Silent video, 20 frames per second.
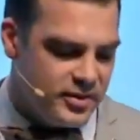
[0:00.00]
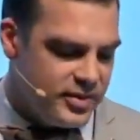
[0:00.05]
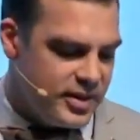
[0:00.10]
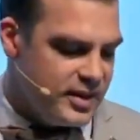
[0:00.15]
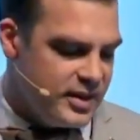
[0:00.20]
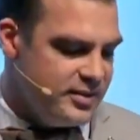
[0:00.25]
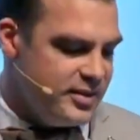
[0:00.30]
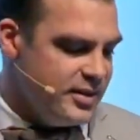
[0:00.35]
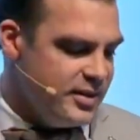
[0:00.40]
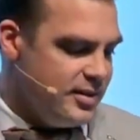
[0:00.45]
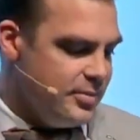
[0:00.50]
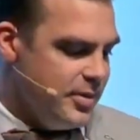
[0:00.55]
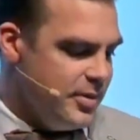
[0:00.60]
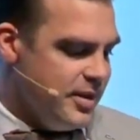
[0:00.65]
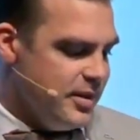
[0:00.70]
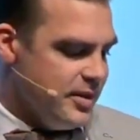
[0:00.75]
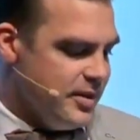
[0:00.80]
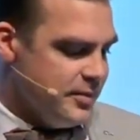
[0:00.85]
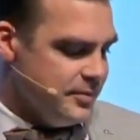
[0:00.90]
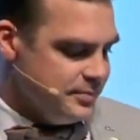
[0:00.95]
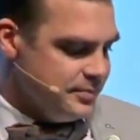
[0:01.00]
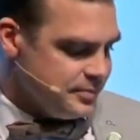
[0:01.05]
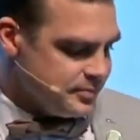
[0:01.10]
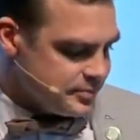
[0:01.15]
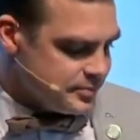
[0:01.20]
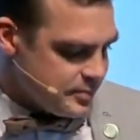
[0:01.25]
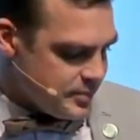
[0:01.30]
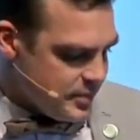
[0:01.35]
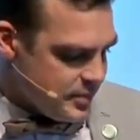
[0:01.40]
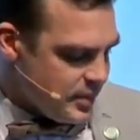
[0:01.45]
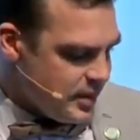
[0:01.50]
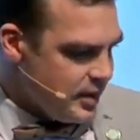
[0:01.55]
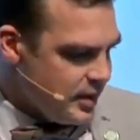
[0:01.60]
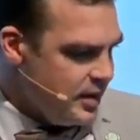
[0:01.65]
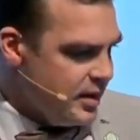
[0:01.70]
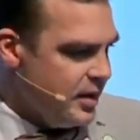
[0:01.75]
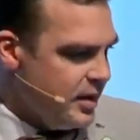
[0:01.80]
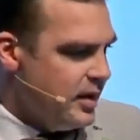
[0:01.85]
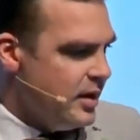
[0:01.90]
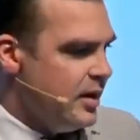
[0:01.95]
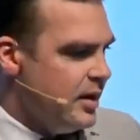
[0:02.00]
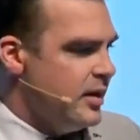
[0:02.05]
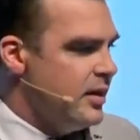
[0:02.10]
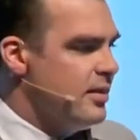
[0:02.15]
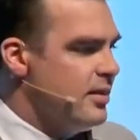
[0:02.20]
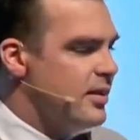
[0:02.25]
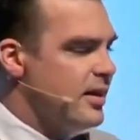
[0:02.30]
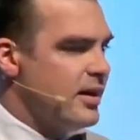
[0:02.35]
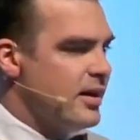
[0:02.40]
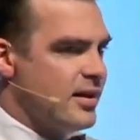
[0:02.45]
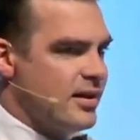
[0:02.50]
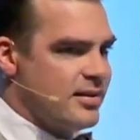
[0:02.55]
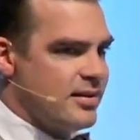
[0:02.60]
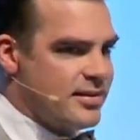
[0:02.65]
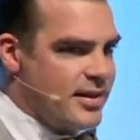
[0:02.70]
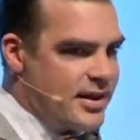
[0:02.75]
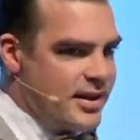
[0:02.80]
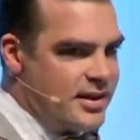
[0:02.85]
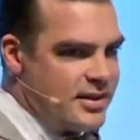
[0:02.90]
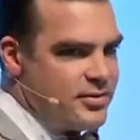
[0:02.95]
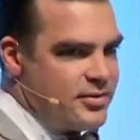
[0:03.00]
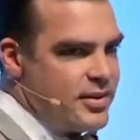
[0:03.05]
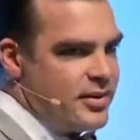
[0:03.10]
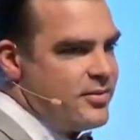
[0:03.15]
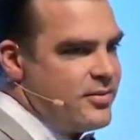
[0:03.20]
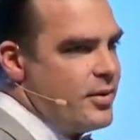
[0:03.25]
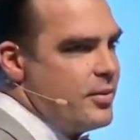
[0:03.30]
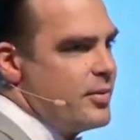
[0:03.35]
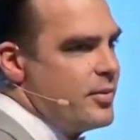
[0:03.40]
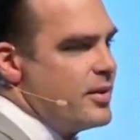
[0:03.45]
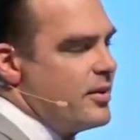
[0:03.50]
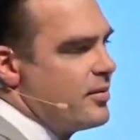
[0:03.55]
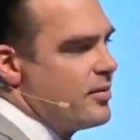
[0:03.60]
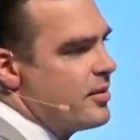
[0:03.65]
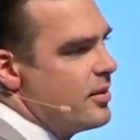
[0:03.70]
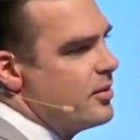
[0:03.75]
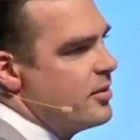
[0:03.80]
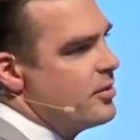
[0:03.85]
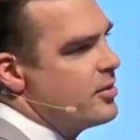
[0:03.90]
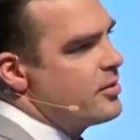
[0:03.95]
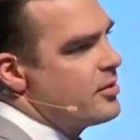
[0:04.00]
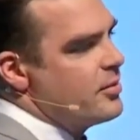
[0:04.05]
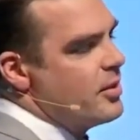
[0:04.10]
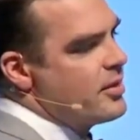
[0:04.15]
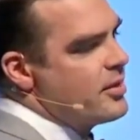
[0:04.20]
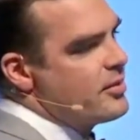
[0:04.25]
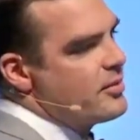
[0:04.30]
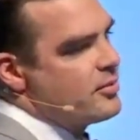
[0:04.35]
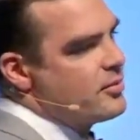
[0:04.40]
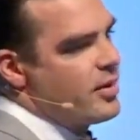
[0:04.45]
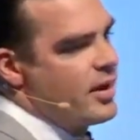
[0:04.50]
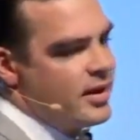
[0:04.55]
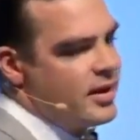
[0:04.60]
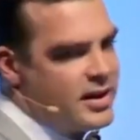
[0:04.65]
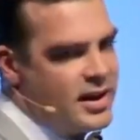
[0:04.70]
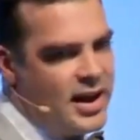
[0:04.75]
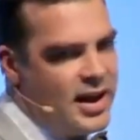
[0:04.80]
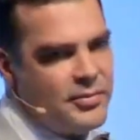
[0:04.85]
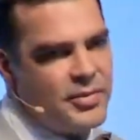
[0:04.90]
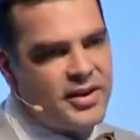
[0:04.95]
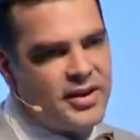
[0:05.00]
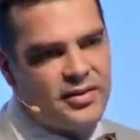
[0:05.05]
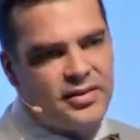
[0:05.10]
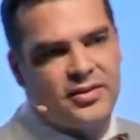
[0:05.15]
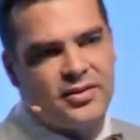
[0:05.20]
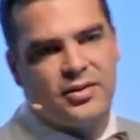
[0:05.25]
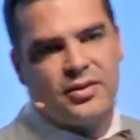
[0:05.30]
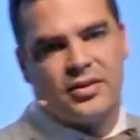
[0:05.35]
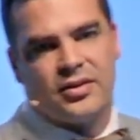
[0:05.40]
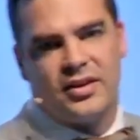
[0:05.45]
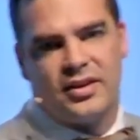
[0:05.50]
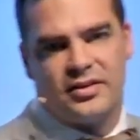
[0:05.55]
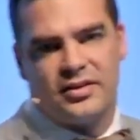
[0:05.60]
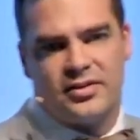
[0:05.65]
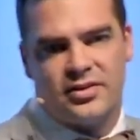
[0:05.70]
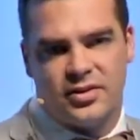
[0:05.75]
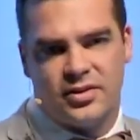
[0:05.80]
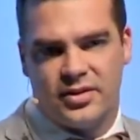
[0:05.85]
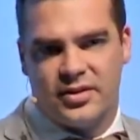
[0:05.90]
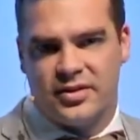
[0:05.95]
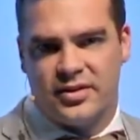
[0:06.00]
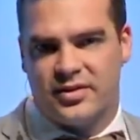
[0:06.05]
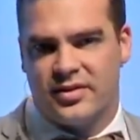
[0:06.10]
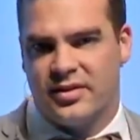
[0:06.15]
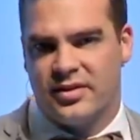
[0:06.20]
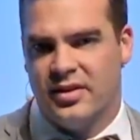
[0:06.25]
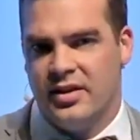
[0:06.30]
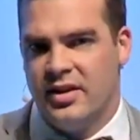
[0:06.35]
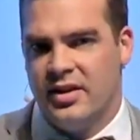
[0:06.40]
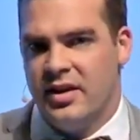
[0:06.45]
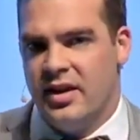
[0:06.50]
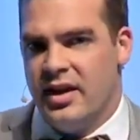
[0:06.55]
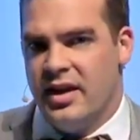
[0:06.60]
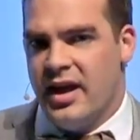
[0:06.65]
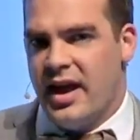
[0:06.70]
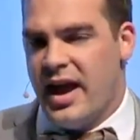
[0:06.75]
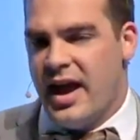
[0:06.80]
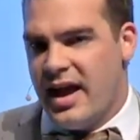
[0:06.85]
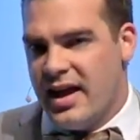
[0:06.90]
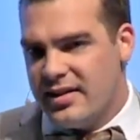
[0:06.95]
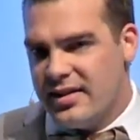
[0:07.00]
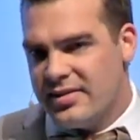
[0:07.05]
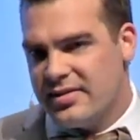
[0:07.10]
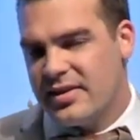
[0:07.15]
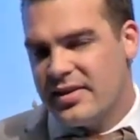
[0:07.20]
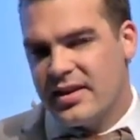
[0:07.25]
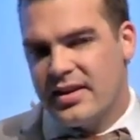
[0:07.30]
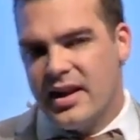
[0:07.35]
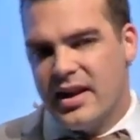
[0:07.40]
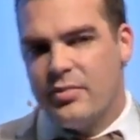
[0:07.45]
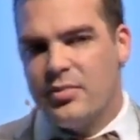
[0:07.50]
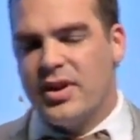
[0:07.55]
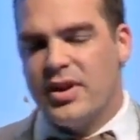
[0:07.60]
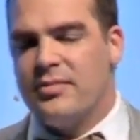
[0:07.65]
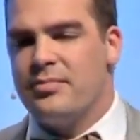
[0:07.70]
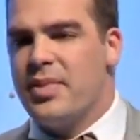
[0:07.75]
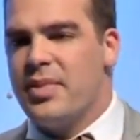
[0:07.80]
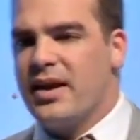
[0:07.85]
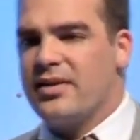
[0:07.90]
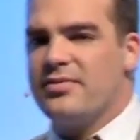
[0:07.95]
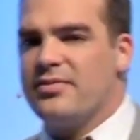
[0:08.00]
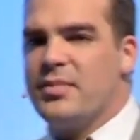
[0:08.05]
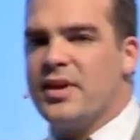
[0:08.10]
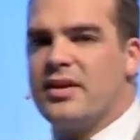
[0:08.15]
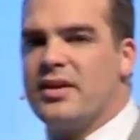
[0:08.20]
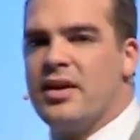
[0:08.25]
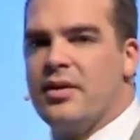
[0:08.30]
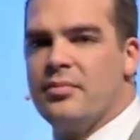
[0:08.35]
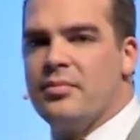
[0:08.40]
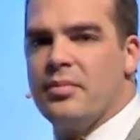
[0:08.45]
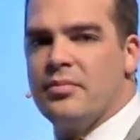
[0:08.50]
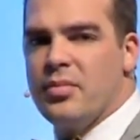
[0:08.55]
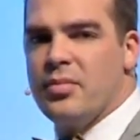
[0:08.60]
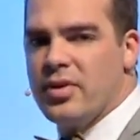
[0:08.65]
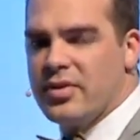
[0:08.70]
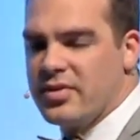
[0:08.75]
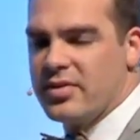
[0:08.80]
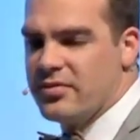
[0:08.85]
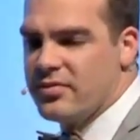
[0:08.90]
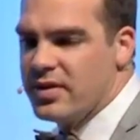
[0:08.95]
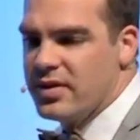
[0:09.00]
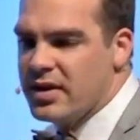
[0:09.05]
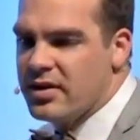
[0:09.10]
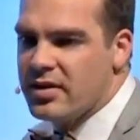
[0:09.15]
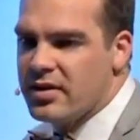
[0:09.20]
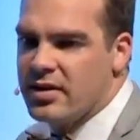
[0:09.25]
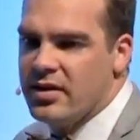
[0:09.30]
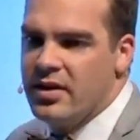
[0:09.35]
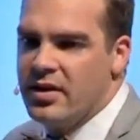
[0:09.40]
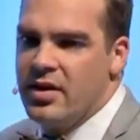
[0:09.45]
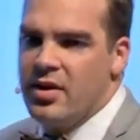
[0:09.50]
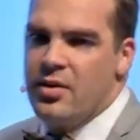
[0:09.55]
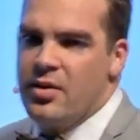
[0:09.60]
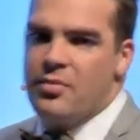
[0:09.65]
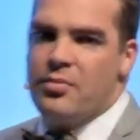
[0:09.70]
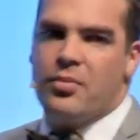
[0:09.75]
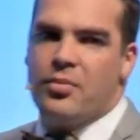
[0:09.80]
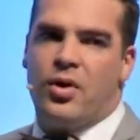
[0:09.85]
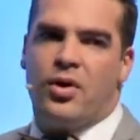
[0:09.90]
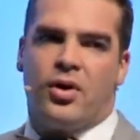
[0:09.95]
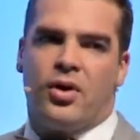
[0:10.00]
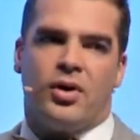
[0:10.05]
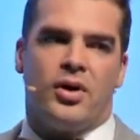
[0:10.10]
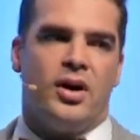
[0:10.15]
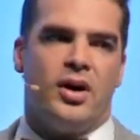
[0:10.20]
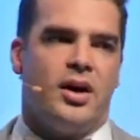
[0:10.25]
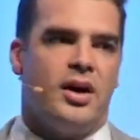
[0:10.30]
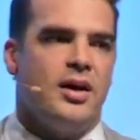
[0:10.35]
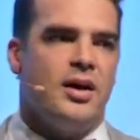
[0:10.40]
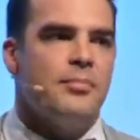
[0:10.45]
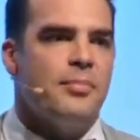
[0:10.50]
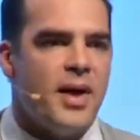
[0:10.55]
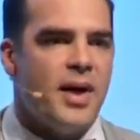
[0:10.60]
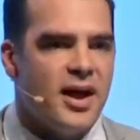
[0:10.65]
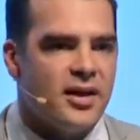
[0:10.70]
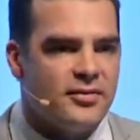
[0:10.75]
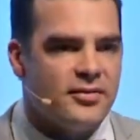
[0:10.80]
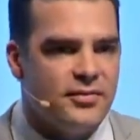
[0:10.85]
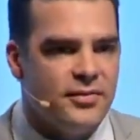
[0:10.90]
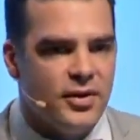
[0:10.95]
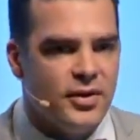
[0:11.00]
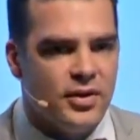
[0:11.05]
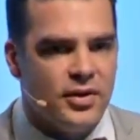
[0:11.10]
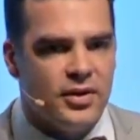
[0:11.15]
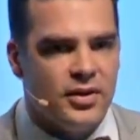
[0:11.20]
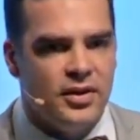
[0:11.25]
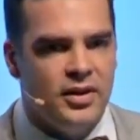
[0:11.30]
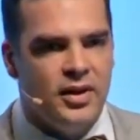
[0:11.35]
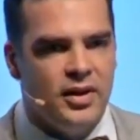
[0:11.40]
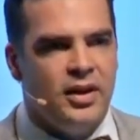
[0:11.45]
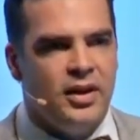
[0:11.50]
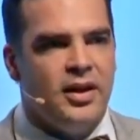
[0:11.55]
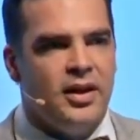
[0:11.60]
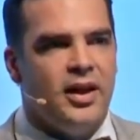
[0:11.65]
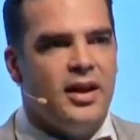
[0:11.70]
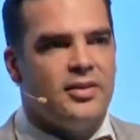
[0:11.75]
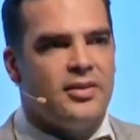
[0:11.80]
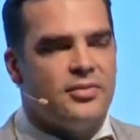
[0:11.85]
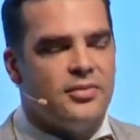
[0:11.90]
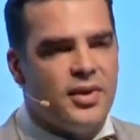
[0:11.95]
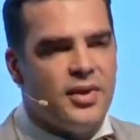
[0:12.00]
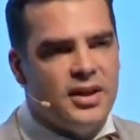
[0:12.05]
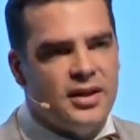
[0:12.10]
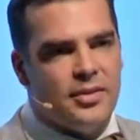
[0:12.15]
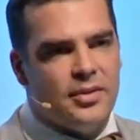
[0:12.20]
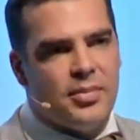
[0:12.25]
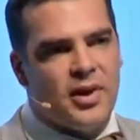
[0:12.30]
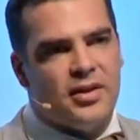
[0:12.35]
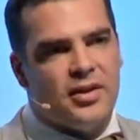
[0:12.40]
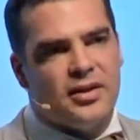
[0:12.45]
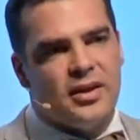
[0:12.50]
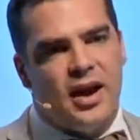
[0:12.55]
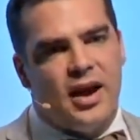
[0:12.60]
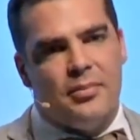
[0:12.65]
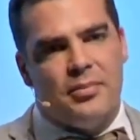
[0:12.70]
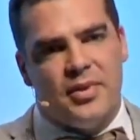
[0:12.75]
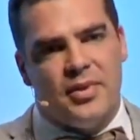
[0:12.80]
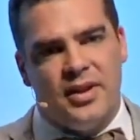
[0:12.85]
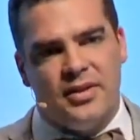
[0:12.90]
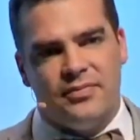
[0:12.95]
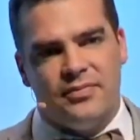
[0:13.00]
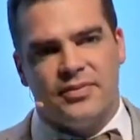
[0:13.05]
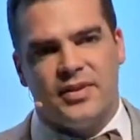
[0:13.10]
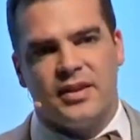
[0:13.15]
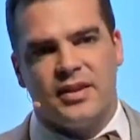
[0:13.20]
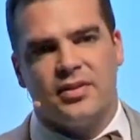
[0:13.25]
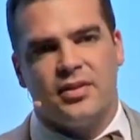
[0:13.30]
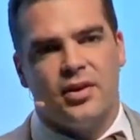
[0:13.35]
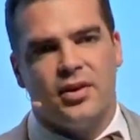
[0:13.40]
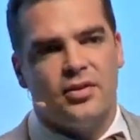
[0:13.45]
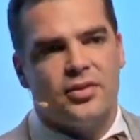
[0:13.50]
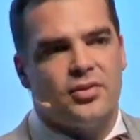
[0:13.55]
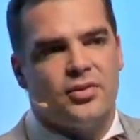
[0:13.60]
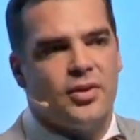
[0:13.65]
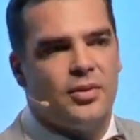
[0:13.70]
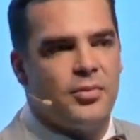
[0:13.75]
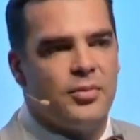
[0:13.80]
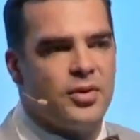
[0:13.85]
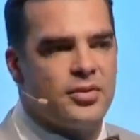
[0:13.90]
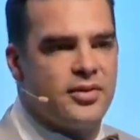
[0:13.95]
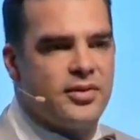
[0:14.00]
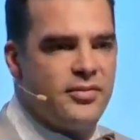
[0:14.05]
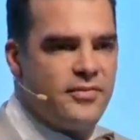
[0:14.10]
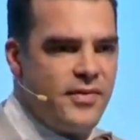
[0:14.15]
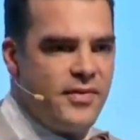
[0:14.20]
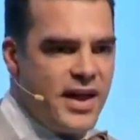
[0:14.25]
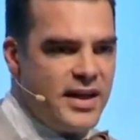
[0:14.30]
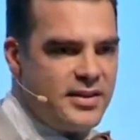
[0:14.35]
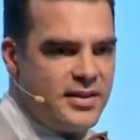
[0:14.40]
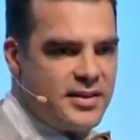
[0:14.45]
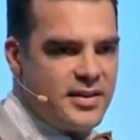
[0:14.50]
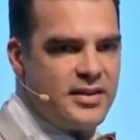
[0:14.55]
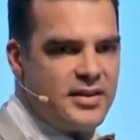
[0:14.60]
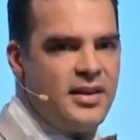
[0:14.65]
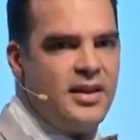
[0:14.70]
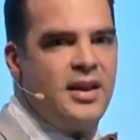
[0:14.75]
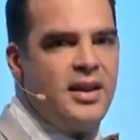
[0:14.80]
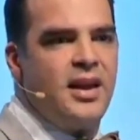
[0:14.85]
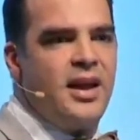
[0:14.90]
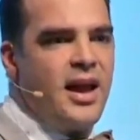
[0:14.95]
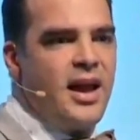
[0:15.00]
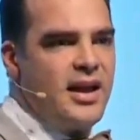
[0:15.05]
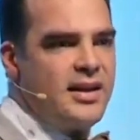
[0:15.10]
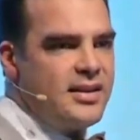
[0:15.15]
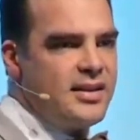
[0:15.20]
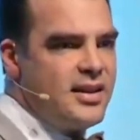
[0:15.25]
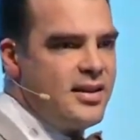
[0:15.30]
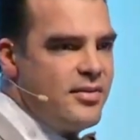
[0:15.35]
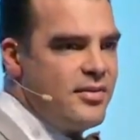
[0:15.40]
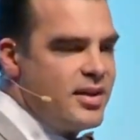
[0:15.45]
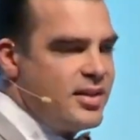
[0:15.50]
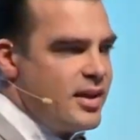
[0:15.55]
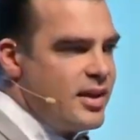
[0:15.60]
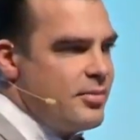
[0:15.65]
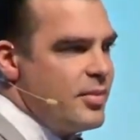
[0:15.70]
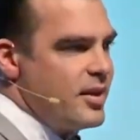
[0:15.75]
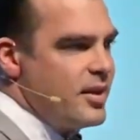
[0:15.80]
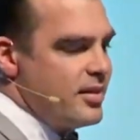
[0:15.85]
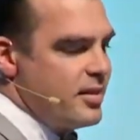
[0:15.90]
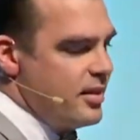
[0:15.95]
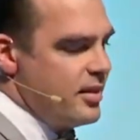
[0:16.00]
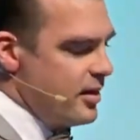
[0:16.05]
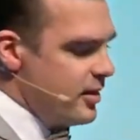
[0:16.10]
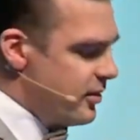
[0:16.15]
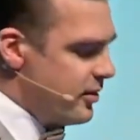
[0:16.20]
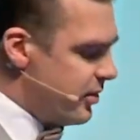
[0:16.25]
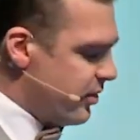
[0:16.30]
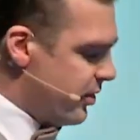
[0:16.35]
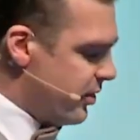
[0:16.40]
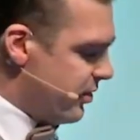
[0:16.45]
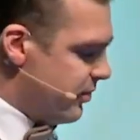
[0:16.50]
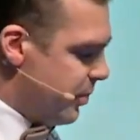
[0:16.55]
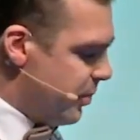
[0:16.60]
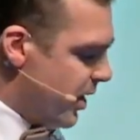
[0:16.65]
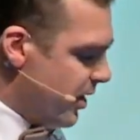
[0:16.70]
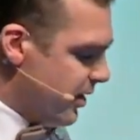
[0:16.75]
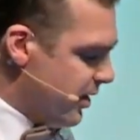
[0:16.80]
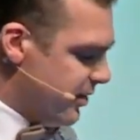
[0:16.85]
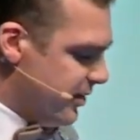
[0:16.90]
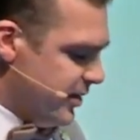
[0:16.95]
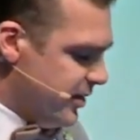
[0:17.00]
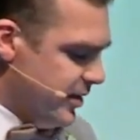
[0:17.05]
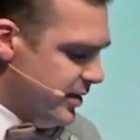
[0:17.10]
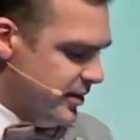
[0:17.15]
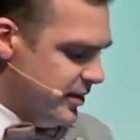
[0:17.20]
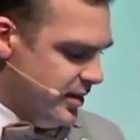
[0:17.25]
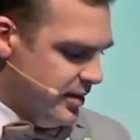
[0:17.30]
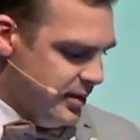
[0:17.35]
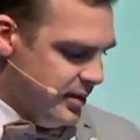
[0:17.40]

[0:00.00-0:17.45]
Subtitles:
of their GDP. The second transformative solution was climate insurance. As the climate impacts become more severe, more impactful, it's really about uplifting those who are most affected and giving them the insurance policies.